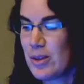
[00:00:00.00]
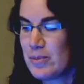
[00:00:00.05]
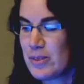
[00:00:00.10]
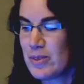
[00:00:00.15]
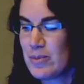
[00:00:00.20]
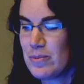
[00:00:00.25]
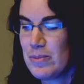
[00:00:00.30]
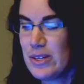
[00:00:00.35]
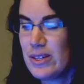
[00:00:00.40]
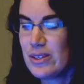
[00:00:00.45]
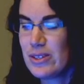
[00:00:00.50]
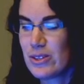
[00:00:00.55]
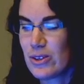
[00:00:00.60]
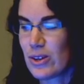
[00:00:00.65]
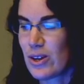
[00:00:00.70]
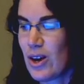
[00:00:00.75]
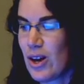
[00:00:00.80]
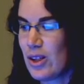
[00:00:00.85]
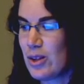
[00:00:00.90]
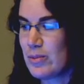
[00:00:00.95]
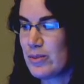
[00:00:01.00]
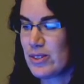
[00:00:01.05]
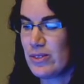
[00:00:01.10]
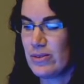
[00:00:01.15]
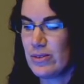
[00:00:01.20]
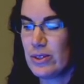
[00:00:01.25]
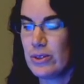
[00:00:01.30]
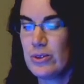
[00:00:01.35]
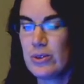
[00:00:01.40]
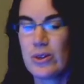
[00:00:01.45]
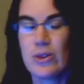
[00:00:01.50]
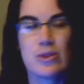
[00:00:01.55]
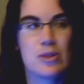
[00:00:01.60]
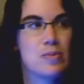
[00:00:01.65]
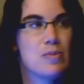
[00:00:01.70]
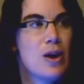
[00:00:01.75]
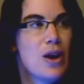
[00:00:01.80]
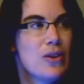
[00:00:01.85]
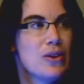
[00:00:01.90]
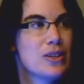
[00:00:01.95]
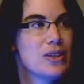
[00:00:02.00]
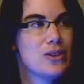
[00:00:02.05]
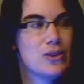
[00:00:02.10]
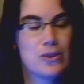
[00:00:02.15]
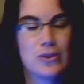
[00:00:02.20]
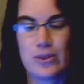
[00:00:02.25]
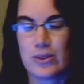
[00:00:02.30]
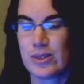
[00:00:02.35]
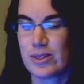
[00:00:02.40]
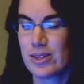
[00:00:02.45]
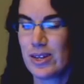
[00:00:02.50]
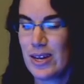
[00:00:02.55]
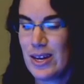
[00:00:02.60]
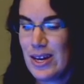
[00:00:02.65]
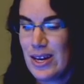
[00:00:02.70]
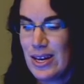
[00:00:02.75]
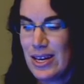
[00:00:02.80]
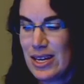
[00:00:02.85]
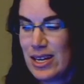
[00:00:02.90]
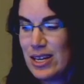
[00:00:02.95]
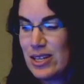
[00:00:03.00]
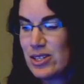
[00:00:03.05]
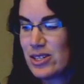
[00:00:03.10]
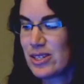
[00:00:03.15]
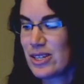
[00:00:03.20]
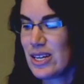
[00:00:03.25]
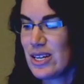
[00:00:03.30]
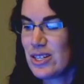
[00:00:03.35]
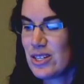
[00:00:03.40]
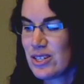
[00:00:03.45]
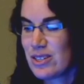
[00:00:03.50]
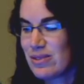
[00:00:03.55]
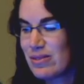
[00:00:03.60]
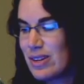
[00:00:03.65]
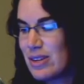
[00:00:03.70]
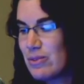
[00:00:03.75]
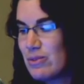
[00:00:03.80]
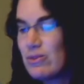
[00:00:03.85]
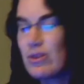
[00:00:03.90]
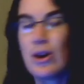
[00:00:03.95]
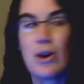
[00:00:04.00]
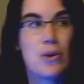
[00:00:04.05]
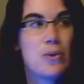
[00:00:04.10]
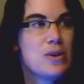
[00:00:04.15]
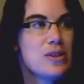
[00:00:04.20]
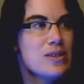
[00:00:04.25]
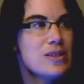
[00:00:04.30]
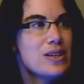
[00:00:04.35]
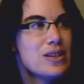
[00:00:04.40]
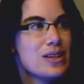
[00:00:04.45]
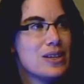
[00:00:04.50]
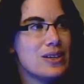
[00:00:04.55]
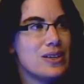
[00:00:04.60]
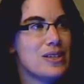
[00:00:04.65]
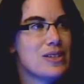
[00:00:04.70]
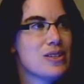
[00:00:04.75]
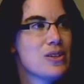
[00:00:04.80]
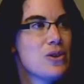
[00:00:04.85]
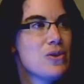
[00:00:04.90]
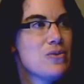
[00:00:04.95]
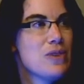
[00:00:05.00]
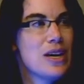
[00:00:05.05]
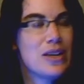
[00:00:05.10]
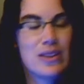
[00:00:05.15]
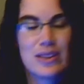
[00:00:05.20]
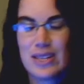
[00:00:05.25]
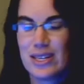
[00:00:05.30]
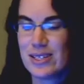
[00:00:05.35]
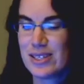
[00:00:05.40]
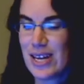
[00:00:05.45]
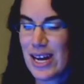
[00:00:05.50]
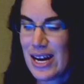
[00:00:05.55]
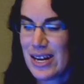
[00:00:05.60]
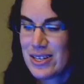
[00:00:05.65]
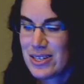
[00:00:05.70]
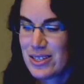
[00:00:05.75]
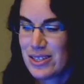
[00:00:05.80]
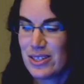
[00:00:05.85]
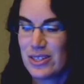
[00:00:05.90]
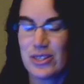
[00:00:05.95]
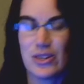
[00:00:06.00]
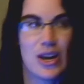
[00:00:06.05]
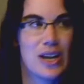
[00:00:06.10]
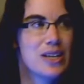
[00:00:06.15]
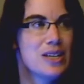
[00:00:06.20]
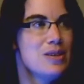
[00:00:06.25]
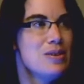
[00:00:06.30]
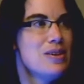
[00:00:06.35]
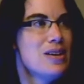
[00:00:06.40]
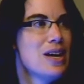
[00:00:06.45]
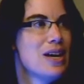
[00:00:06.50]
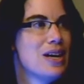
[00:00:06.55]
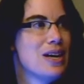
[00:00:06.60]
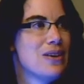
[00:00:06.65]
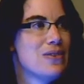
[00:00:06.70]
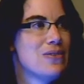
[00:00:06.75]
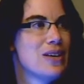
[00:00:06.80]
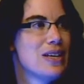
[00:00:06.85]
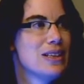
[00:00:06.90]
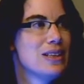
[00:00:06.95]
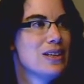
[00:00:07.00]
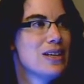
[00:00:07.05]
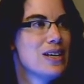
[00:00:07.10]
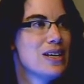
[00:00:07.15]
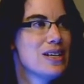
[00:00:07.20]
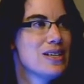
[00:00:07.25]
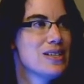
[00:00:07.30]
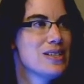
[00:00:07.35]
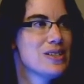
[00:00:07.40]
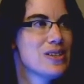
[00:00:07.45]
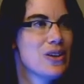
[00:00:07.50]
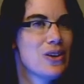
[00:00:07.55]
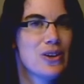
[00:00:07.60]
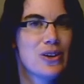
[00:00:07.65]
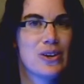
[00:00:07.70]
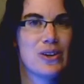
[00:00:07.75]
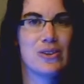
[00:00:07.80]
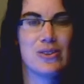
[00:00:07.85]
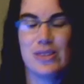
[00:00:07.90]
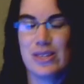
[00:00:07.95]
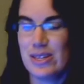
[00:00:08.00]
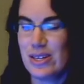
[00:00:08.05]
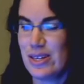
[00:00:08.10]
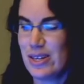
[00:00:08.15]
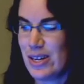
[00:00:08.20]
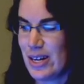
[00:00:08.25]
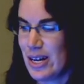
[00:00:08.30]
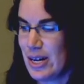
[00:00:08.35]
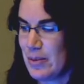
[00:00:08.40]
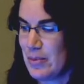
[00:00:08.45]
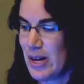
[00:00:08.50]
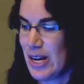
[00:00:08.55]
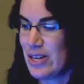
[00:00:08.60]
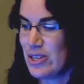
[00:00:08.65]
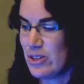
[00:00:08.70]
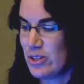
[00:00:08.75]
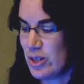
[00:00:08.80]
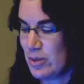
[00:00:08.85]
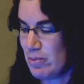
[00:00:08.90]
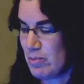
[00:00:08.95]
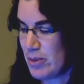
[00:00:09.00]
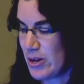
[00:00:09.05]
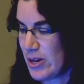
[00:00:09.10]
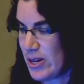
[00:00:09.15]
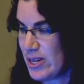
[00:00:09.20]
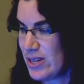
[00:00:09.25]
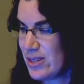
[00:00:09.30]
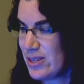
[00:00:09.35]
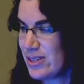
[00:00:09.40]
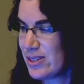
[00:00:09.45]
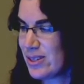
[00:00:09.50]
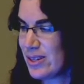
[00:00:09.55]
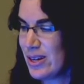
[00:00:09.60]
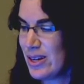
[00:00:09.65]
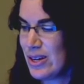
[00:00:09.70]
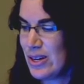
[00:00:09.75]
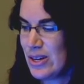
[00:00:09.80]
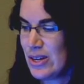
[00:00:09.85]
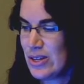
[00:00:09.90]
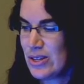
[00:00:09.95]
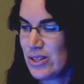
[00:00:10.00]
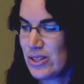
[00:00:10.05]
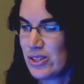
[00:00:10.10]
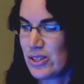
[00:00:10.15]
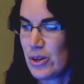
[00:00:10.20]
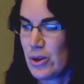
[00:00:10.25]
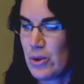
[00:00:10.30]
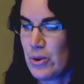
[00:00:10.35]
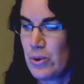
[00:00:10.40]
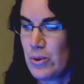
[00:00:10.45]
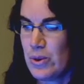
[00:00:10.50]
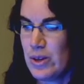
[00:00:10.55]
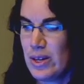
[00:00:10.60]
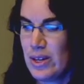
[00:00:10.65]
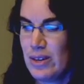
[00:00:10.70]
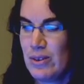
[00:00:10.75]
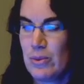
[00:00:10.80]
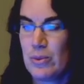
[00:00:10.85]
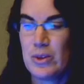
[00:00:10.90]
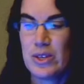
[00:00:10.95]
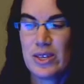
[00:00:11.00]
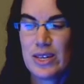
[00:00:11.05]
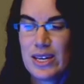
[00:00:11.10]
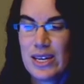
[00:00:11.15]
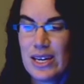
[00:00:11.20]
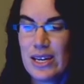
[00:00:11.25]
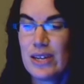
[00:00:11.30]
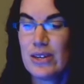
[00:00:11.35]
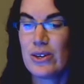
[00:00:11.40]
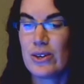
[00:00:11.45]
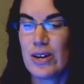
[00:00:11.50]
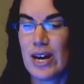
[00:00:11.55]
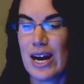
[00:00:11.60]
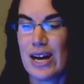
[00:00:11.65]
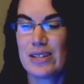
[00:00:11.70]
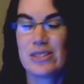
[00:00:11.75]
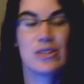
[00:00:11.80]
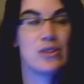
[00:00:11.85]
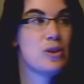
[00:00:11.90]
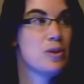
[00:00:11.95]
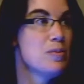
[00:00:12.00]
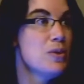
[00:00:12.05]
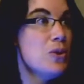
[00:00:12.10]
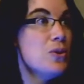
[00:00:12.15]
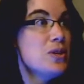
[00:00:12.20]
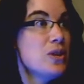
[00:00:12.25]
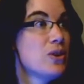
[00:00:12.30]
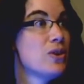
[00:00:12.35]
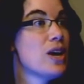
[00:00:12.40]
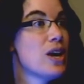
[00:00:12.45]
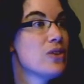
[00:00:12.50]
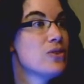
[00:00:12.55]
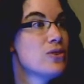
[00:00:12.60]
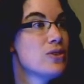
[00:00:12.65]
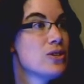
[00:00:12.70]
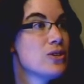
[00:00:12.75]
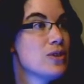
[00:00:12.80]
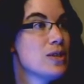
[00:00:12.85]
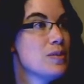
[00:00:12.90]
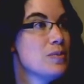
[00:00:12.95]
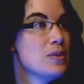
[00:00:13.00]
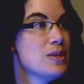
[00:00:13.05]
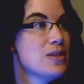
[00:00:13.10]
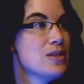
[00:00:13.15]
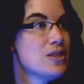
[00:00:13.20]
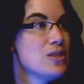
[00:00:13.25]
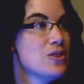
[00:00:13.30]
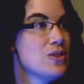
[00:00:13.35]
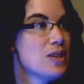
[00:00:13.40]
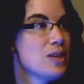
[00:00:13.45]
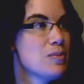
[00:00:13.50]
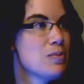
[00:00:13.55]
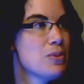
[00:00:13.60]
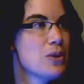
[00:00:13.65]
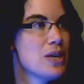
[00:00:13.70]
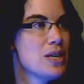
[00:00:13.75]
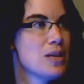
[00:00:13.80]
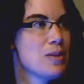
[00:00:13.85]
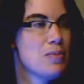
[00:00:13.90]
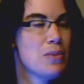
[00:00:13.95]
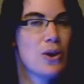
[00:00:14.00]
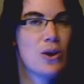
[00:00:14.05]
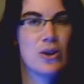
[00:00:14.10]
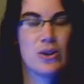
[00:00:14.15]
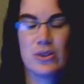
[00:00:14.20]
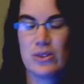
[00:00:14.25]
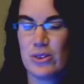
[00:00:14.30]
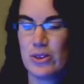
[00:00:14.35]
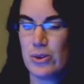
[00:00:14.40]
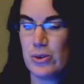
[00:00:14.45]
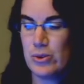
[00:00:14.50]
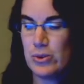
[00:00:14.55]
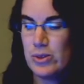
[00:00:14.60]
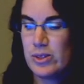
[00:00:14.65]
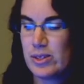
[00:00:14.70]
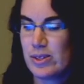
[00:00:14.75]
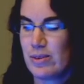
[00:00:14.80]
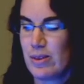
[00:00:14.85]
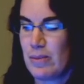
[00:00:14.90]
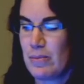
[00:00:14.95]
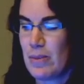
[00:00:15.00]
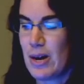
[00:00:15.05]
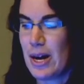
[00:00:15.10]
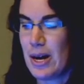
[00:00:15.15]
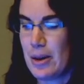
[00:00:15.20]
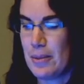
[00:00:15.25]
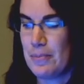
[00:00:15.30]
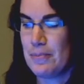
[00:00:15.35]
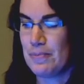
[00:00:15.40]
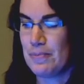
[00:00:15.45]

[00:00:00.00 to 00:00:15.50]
columns of beads are columns of glucose molecules. each row is covalently attached, and the dotted red lines are the hydrogen bonds. So with heat or acid or ammonia or other treatments, you can break apart those